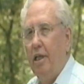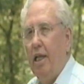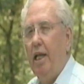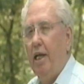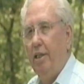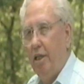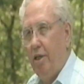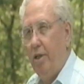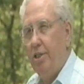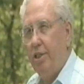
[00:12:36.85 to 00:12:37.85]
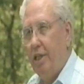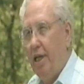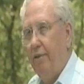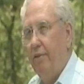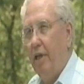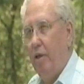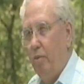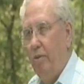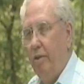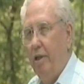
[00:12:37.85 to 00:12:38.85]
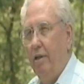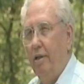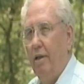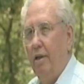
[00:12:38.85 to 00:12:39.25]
he had the lowest death and wounded